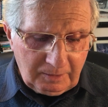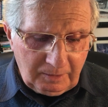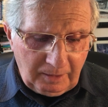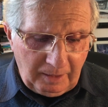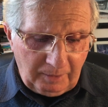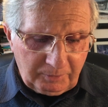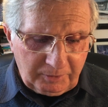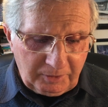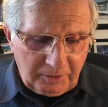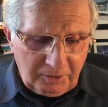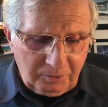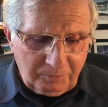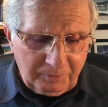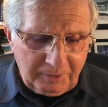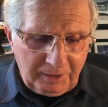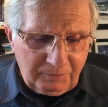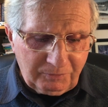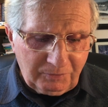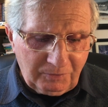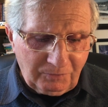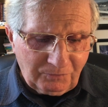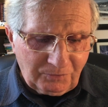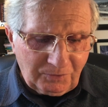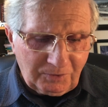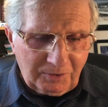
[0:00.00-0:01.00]
I'm going to
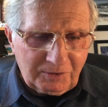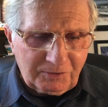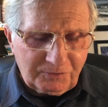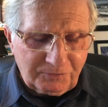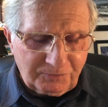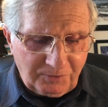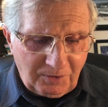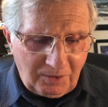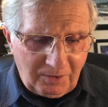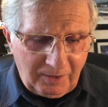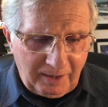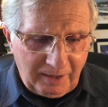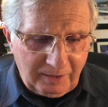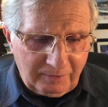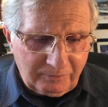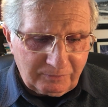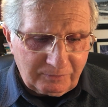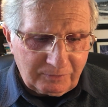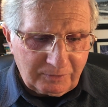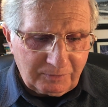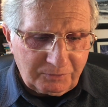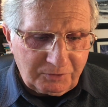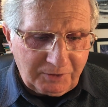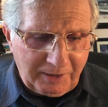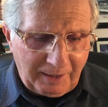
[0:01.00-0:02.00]
read from verse 5
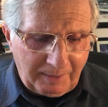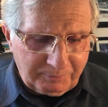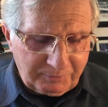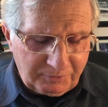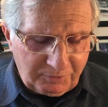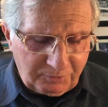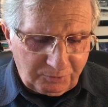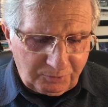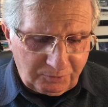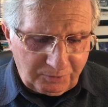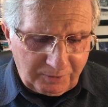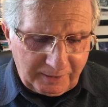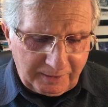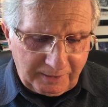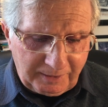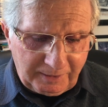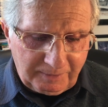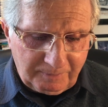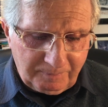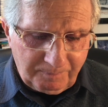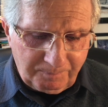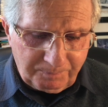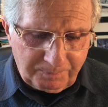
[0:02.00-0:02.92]
of chapter 3.